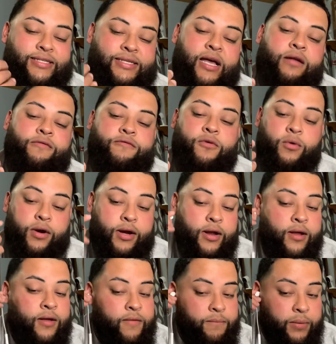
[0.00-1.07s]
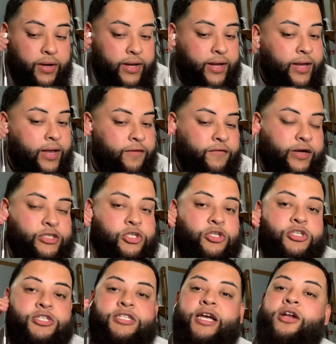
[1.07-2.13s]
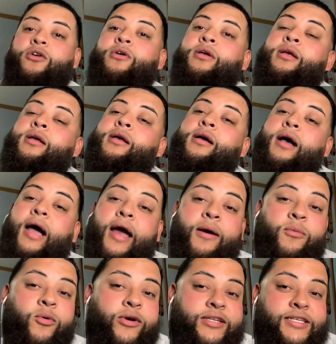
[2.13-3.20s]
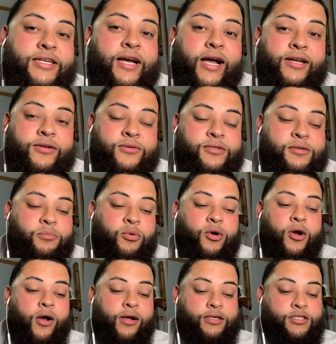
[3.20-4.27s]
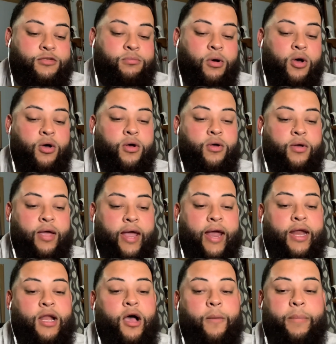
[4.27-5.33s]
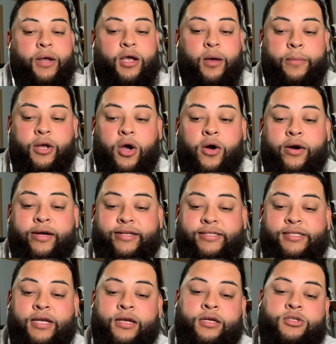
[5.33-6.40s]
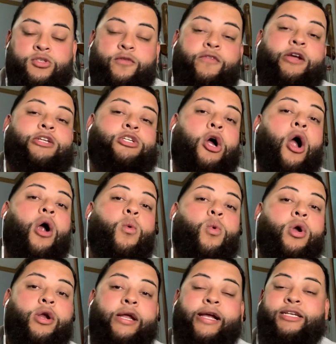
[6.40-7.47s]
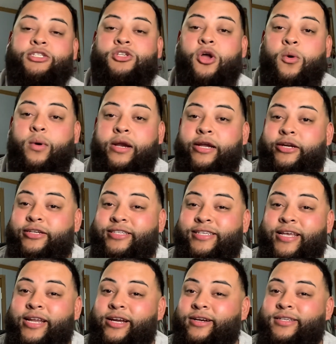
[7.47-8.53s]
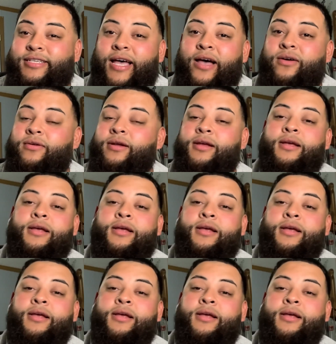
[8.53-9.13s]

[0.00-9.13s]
sound for it. But if you guys are new to this channel, I am Royalty. I do support all small and up and coming artists. So if you guys are one or you guys know one in your city, your town,